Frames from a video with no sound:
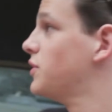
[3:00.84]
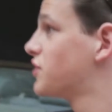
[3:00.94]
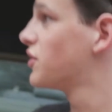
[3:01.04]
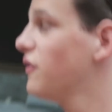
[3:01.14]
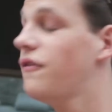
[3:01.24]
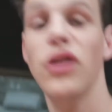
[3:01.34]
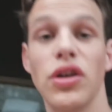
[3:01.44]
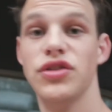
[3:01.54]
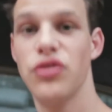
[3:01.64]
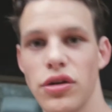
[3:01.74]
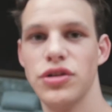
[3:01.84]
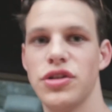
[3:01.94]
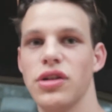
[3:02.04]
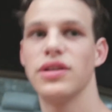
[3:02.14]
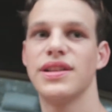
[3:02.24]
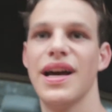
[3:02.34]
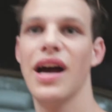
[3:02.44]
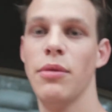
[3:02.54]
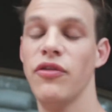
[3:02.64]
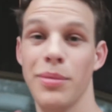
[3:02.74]
we just got the first drone shots. If
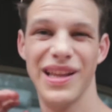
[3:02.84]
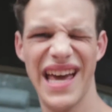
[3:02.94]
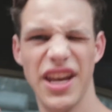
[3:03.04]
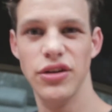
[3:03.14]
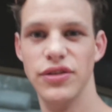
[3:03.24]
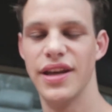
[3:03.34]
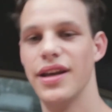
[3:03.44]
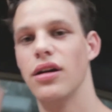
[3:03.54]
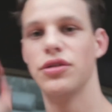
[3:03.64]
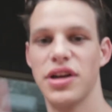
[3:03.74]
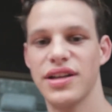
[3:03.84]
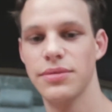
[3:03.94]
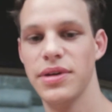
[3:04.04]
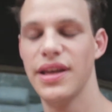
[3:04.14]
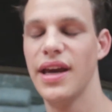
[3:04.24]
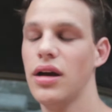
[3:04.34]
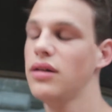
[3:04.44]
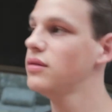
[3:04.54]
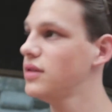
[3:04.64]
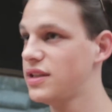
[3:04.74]
I'm allowed to use any, I'll chuck some in now.
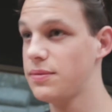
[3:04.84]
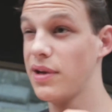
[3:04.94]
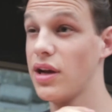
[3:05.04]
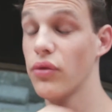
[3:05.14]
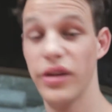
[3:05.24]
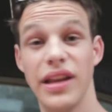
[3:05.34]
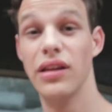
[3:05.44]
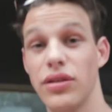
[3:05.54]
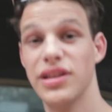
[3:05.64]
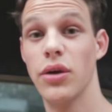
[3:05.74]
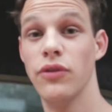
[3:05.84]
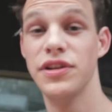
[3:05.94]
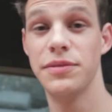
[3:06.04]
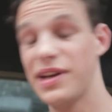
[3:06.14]
It's been a really long day. We've just